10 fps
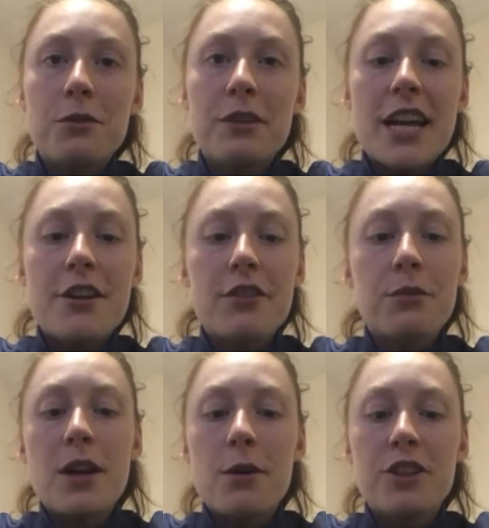Tornadoes
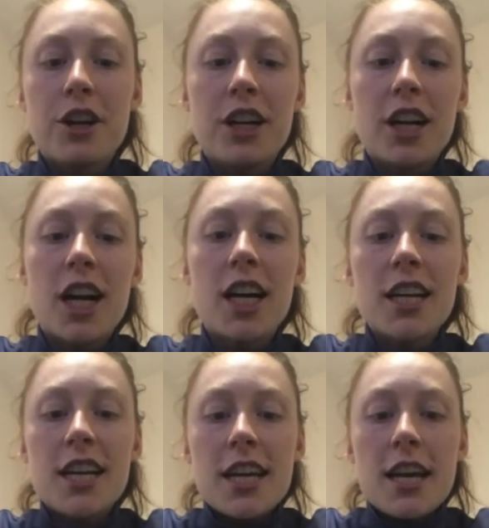when I was younger. Uh,
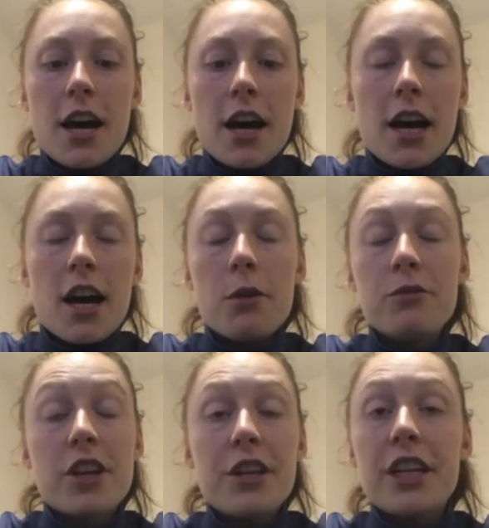I
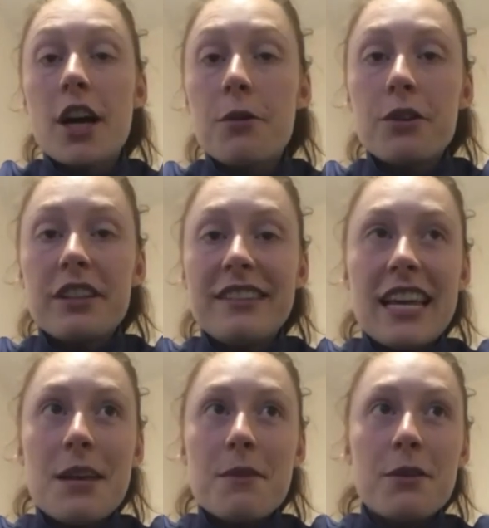was the only girl on the
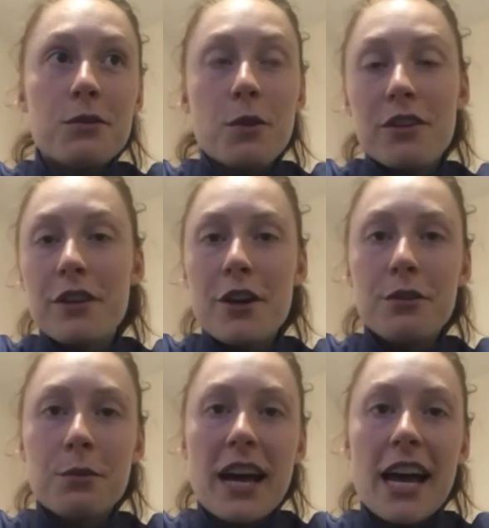team, and it was one of
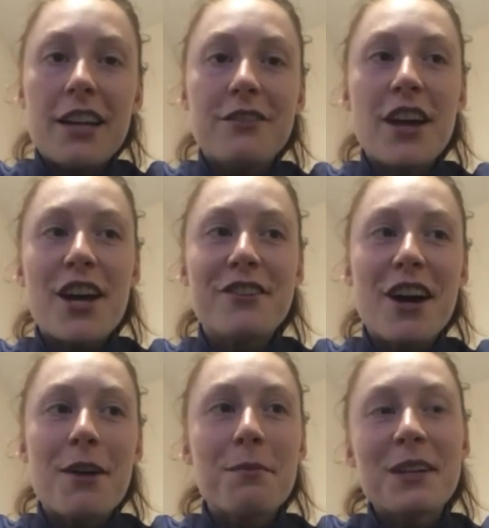those where turned
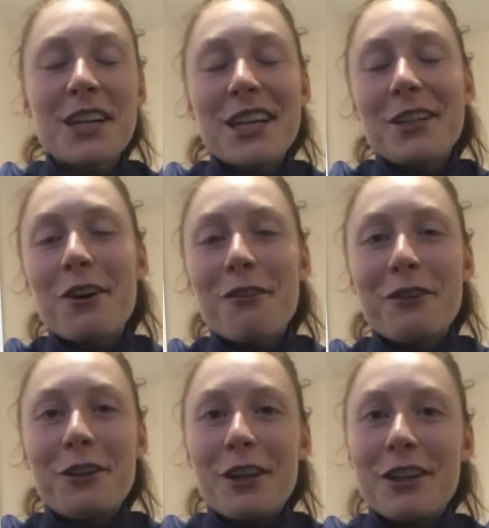up, got a
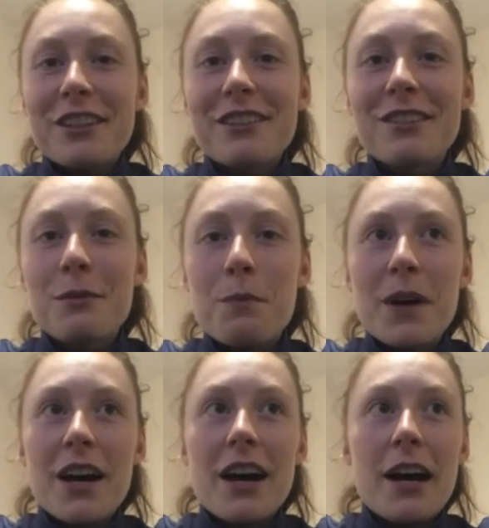few looks,
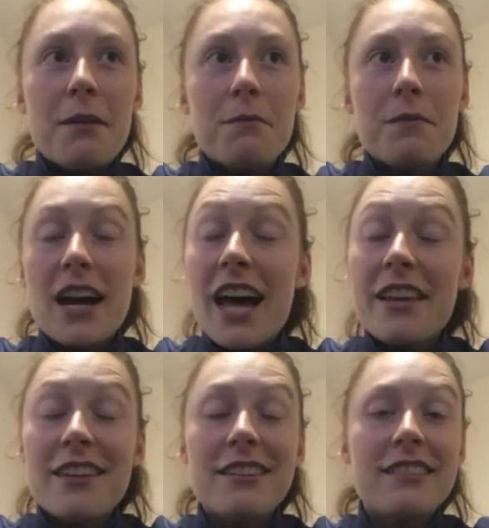but um, at
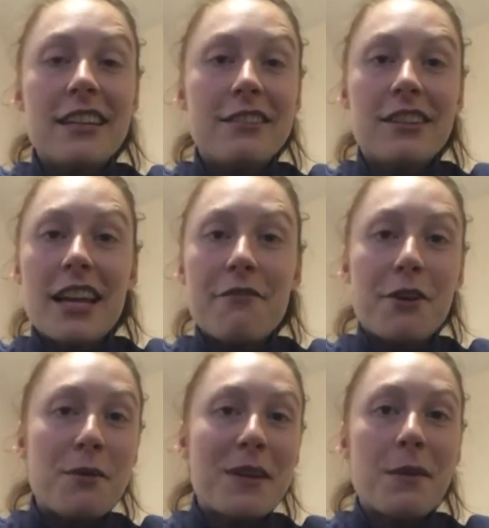the end of the season they
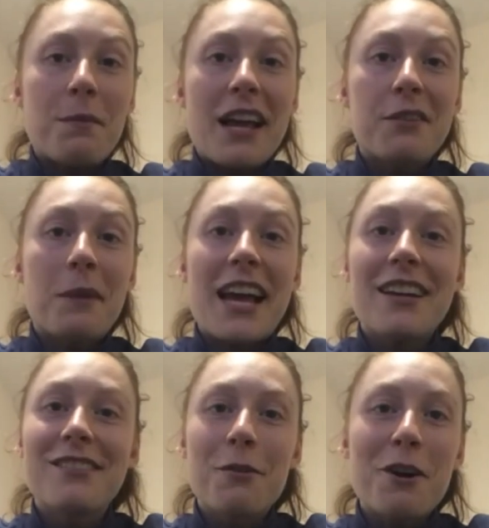voted me players
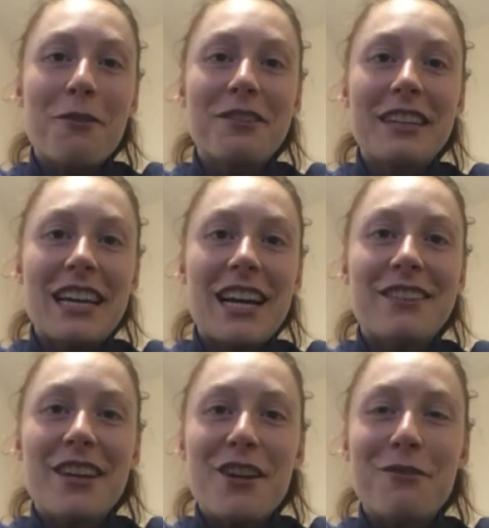player, so I obviously uh,
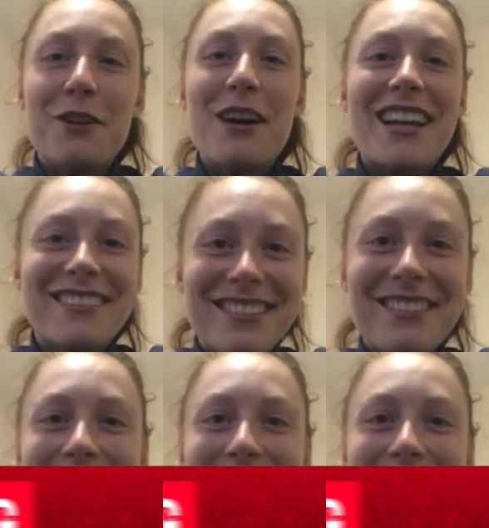turned a few heads.